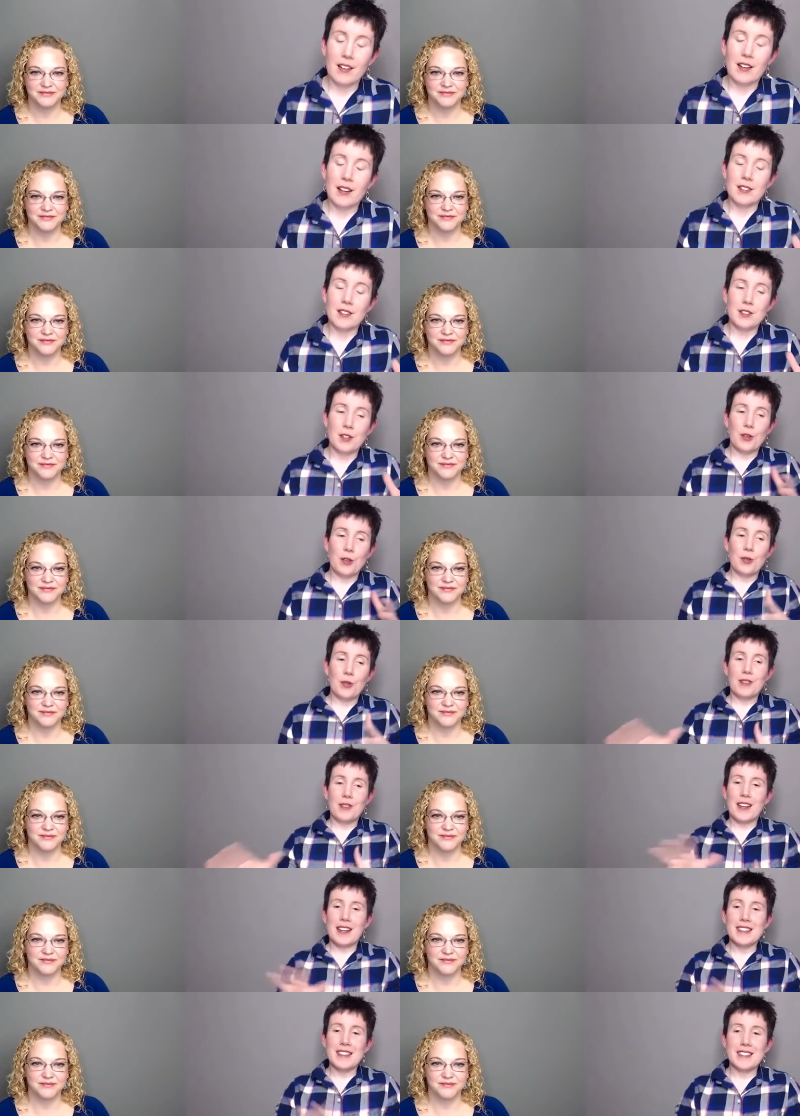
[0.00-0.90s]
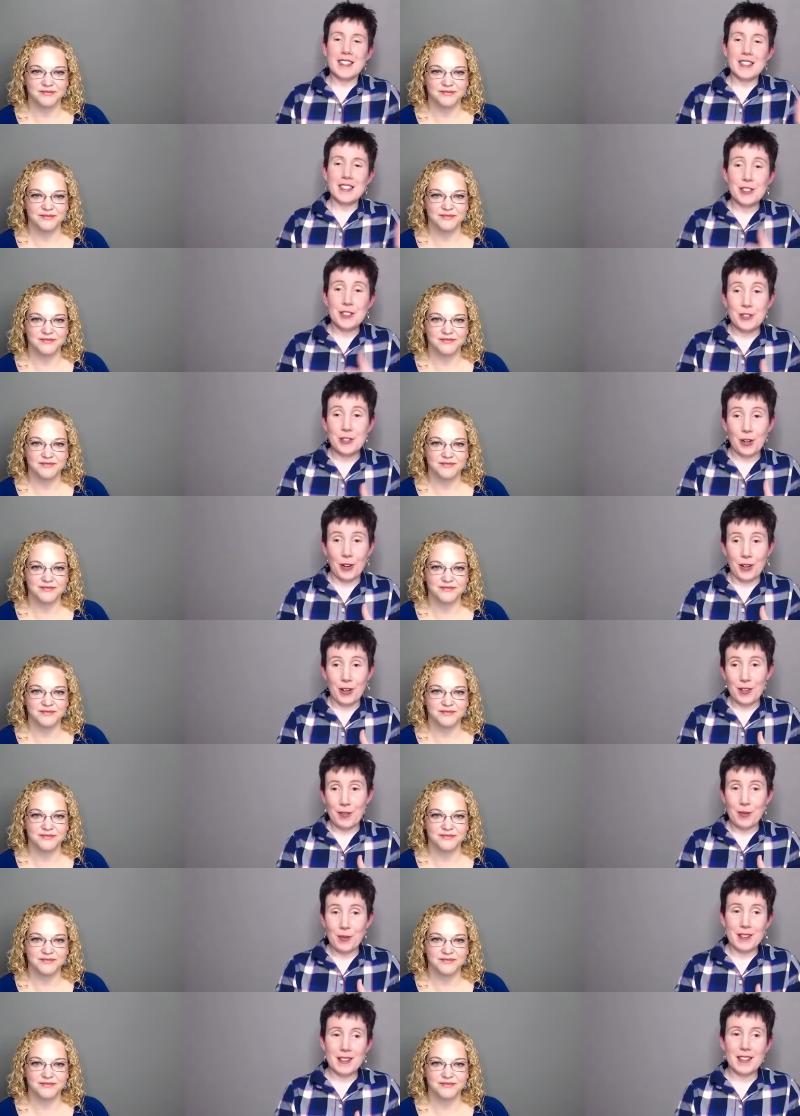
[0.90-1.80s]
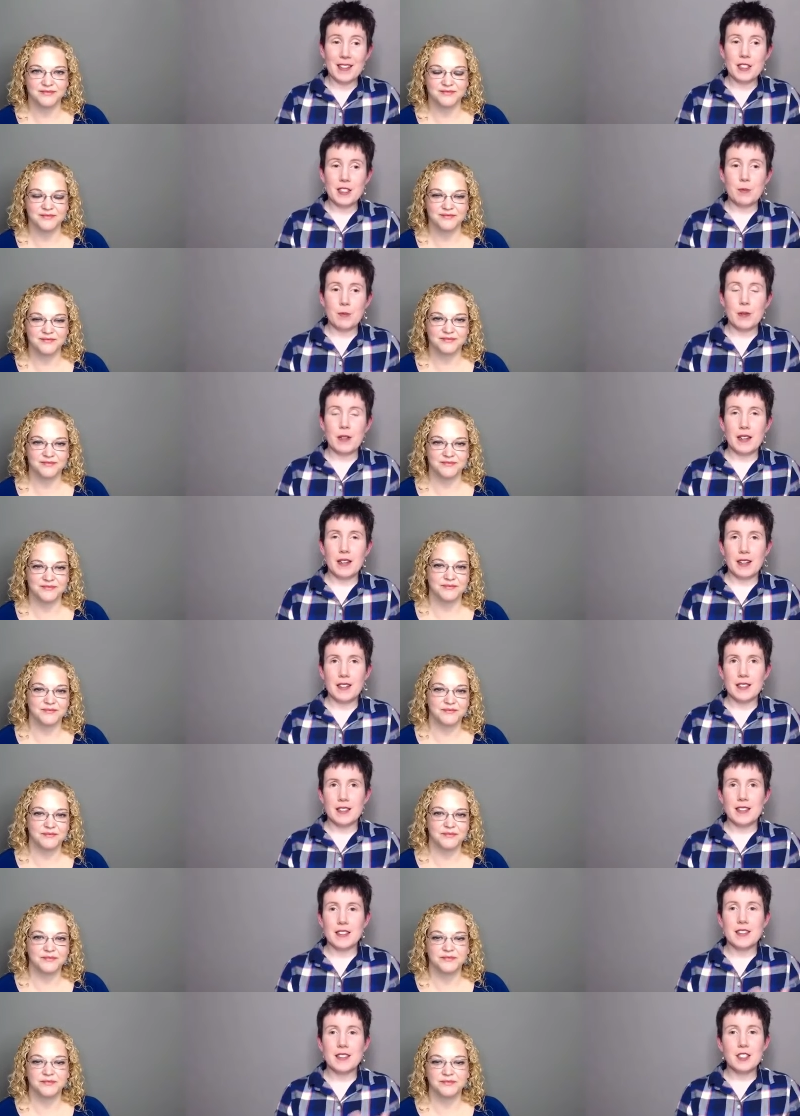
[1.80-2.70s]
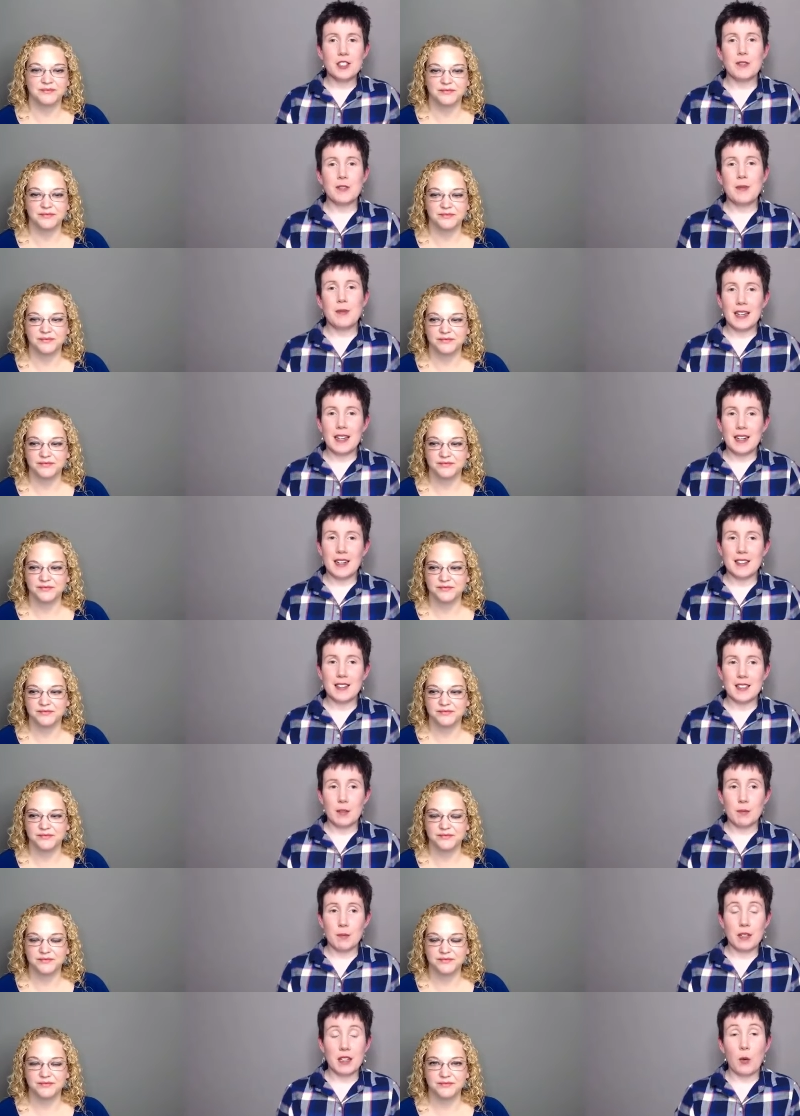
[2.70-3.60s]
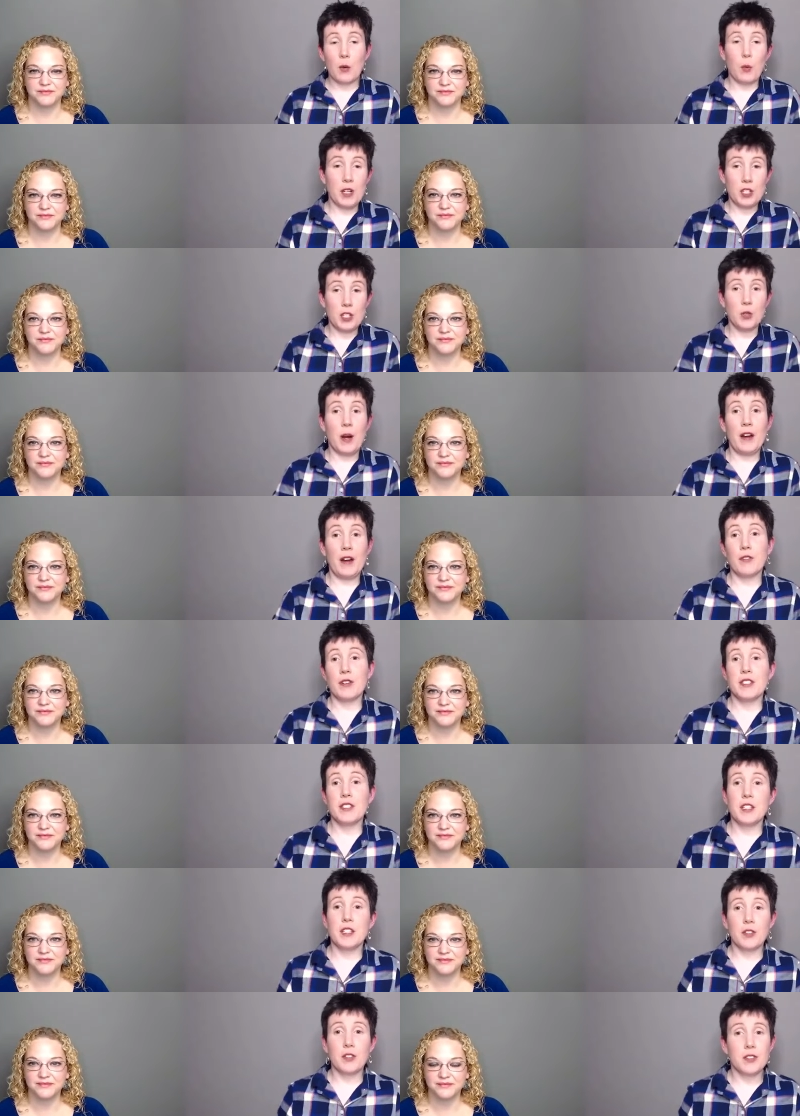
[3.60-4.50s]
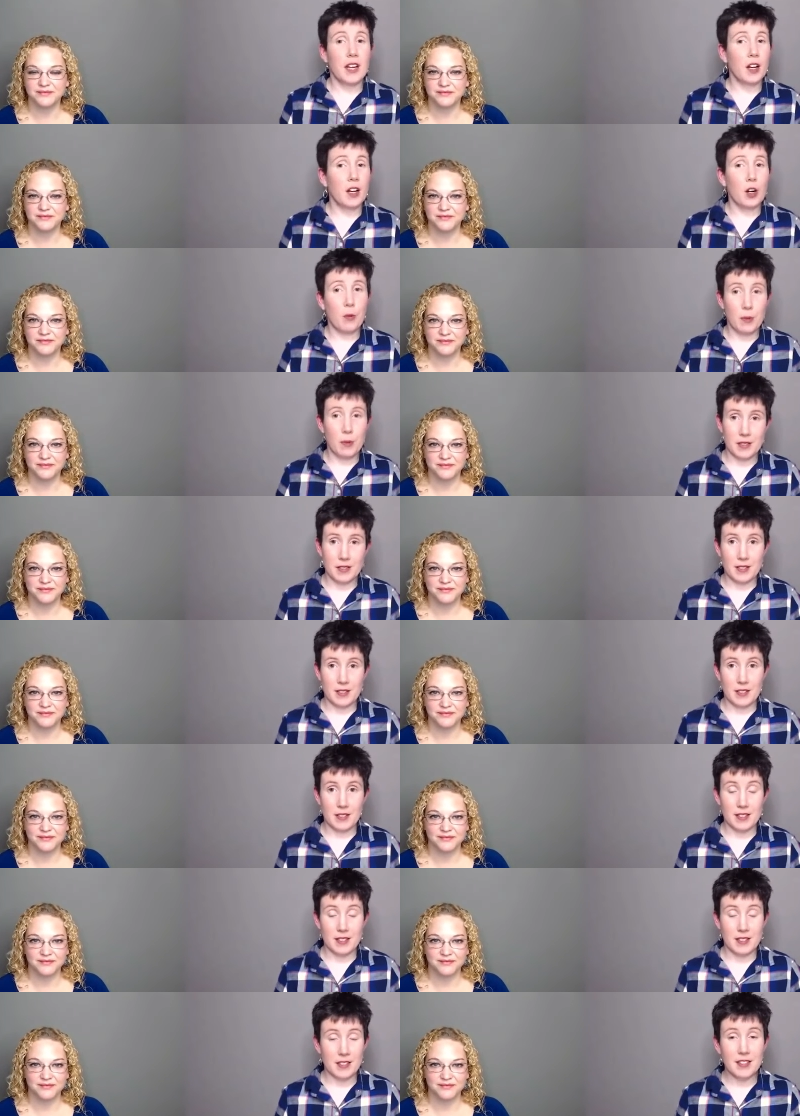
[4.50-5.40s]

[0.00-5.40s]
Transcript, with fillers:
Speaker 1: So let's get started with this because decision making is something that we do every single day in our businesses.